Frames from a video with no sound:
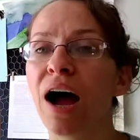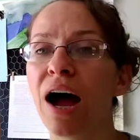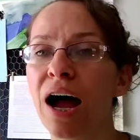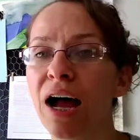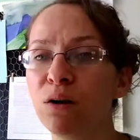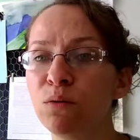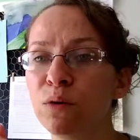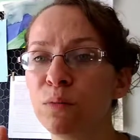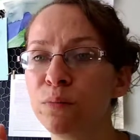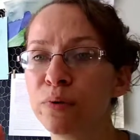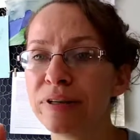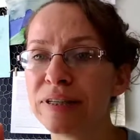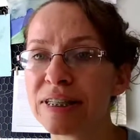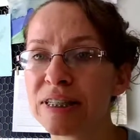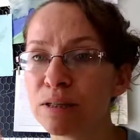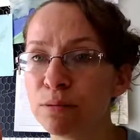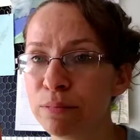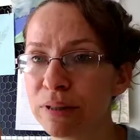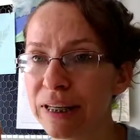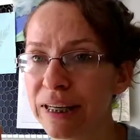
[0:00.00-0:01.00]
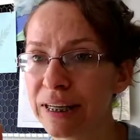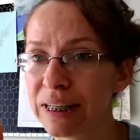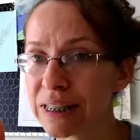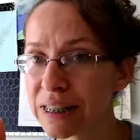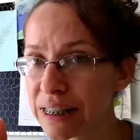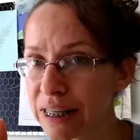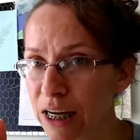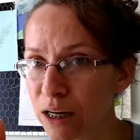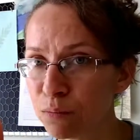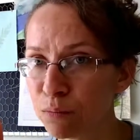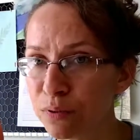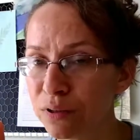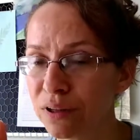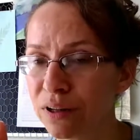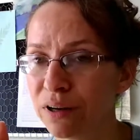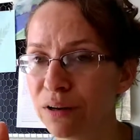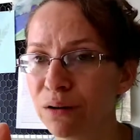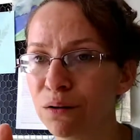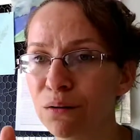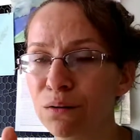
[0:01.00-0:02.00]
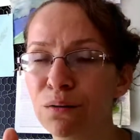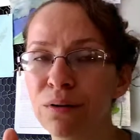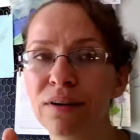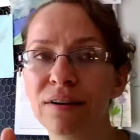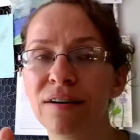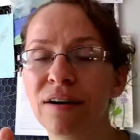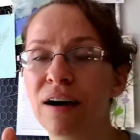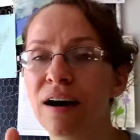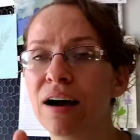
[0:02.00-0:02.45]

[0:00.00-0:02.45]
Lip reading: I will put some links down below